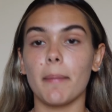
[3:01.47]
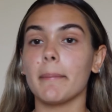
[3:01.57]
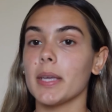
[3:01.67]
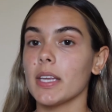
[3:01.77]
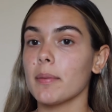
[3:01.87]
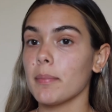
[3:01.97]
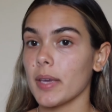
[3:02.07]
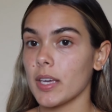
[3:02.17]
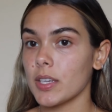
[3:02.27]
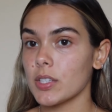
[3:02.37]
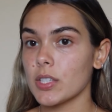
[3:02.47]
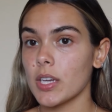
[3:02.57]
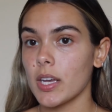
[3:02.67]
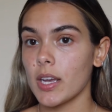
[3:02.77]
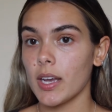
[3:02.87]
Medium Beige,
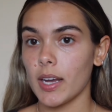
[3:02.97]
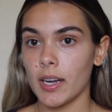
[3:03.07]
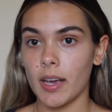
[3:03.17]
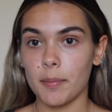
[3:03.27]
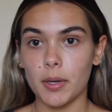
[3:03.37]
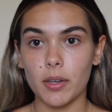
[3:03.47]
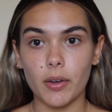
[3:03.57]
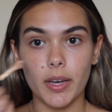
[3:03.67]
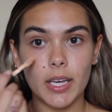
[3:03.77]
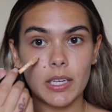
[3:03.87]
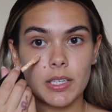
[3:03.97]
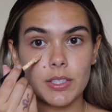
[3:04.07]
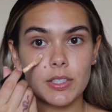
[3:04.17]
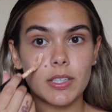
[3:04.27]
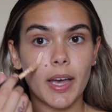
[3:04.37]
and I'm gonna go ahead and
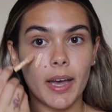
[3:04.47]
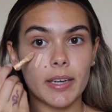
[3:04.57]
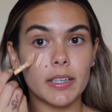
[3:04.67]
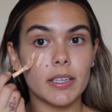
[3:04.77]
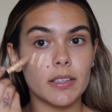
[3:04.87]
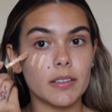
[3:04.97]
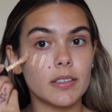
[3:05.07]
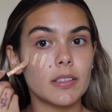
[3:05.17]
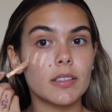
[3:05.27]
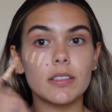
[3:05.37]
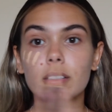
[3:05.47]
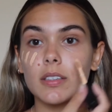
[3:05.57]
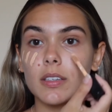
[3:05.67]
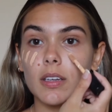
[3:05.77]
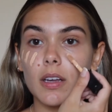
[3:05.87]
just add it
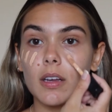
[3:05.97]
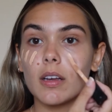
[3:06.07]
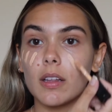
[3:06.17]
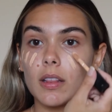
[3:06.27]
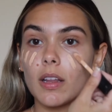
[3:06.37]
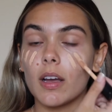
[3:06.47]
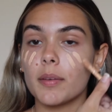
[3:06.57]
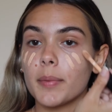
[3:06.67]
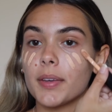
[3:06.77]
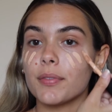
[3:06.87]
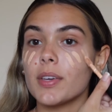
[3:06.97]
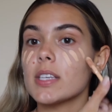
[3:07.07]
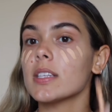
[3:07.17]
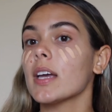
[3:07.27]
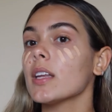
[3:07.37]
along my
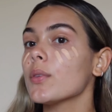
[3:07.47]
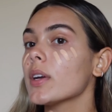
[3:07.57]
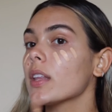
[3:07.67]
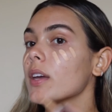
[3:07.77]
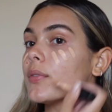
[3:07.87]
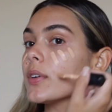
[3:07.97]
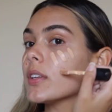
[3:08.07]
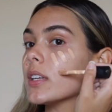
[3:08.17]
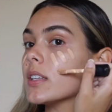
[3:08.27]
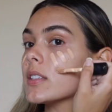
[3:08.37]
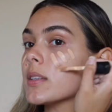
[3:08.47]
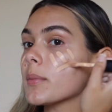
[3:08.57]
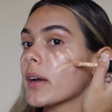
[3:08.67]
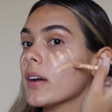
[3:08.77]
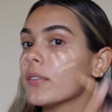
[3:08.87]
face, anywhere that I feel needs some
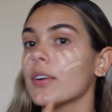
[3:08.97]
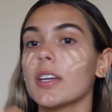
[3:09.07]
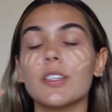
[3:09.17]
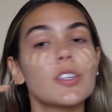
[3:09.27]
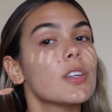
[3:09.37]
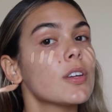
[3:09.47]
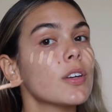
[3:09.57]
coverage.